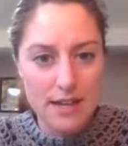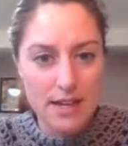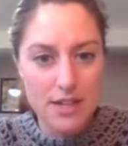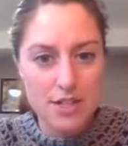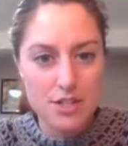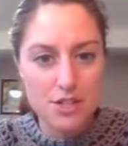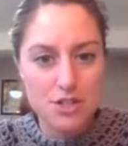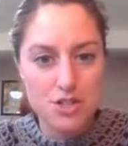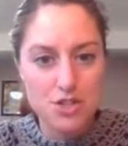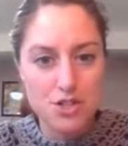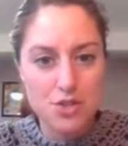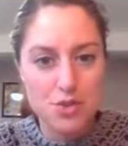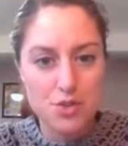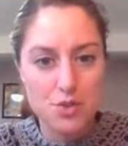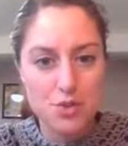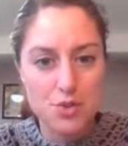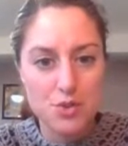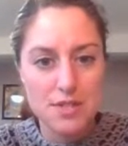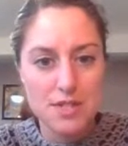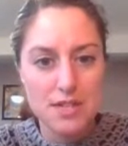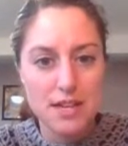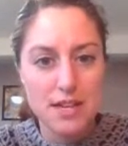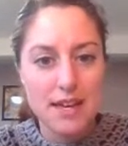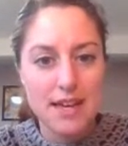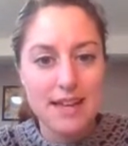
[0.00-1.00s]
and
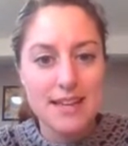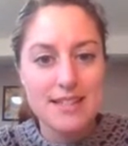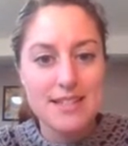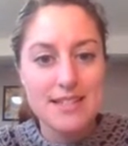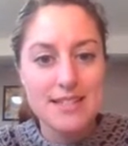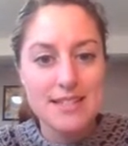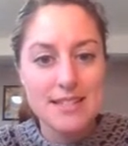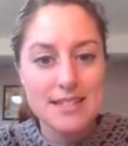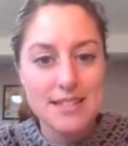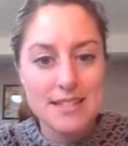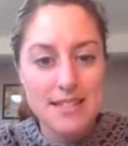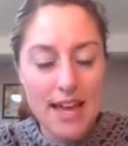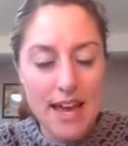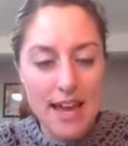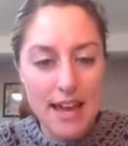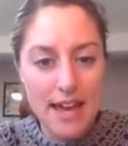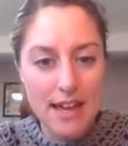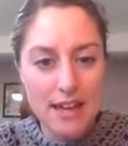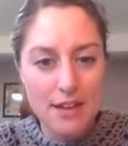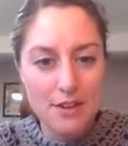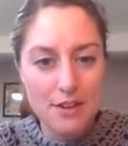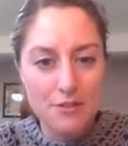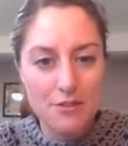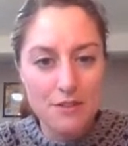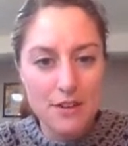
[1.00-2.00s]
choose
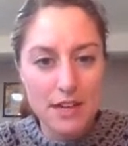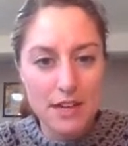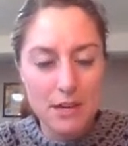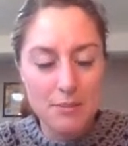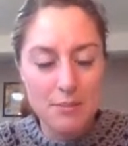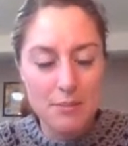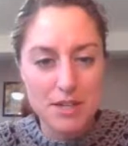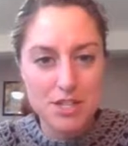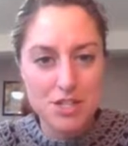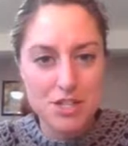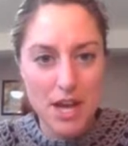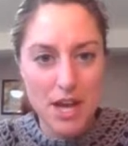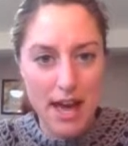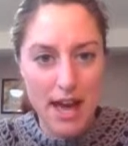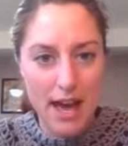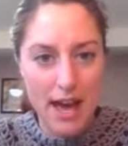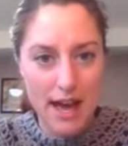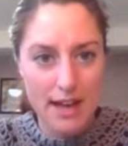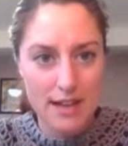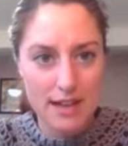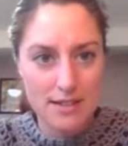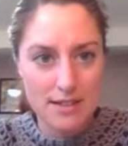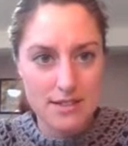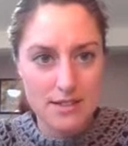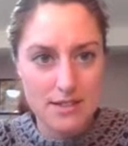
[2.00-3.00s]
Save Image
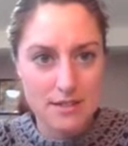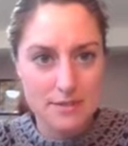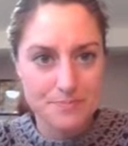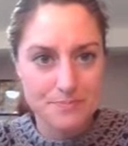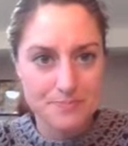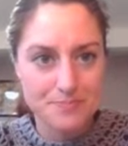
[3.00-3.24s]
As.